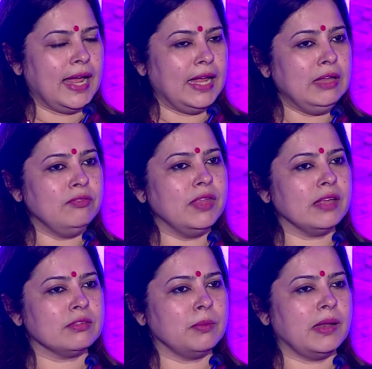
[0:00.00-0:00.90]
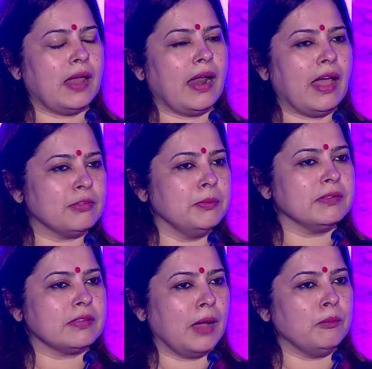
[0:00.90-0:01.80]
Evenings, when our
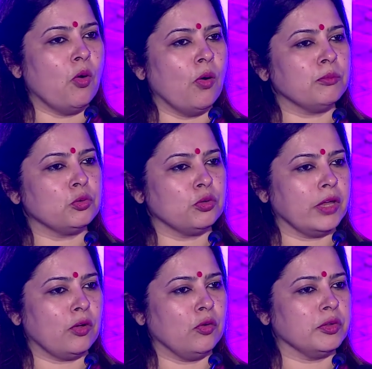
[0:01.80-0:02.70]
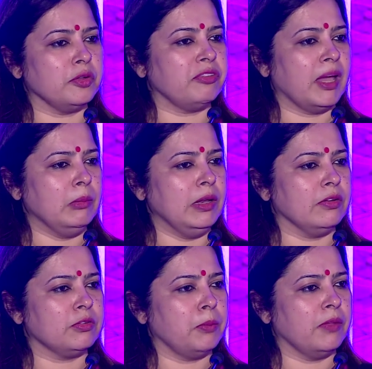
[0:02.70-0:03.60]
husbands come home to take over the family
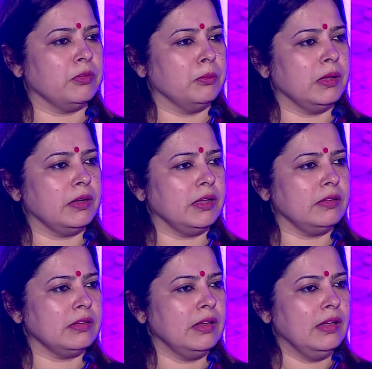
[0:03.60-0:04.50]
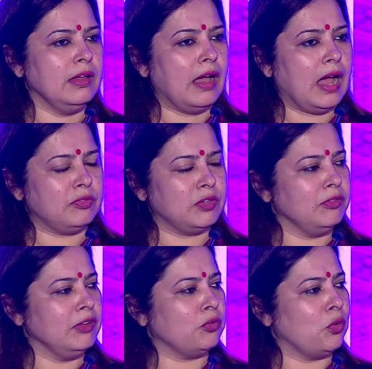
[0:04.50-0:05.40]
responsibilities, after
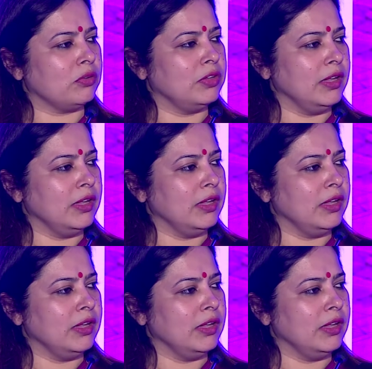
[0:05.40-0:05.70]
we've cooked the